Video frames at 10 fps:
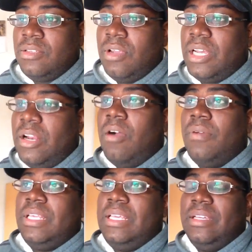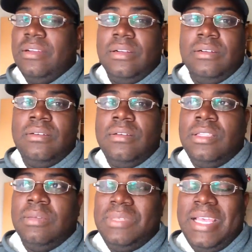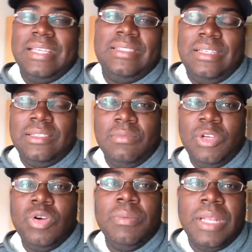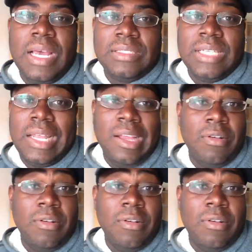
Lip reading: So I can already hear them testing some equipment outside.